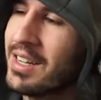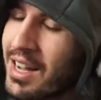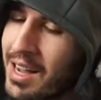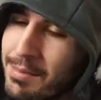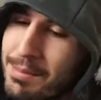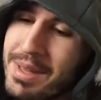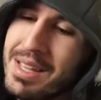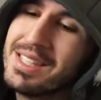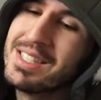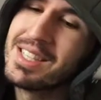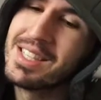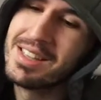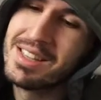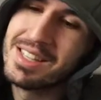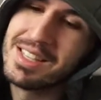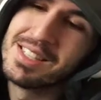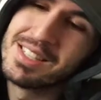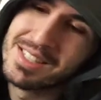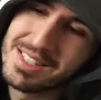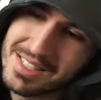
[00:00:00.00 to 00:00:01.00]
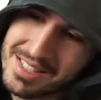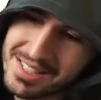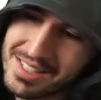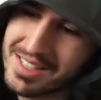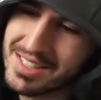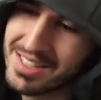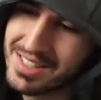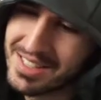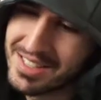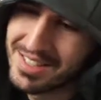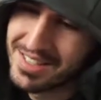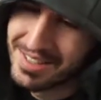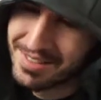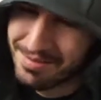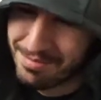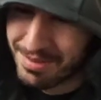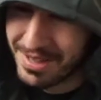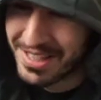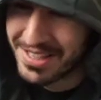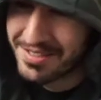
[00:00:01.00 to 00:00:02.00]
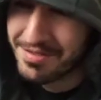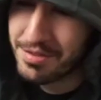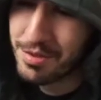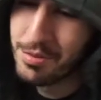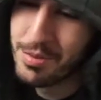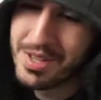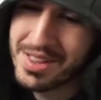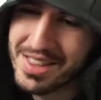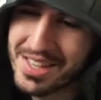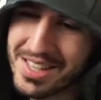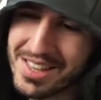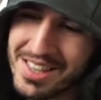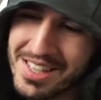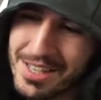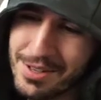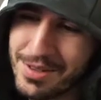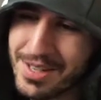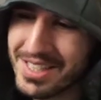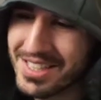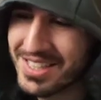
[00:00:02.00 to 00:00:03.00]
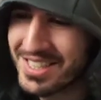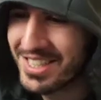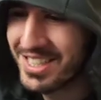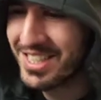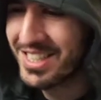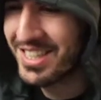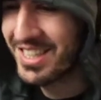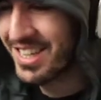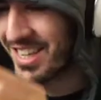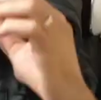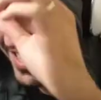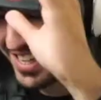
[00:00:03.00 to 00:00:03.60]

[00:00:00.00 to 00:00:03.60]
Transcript: I'm into this. Blissful with the lyrics shit.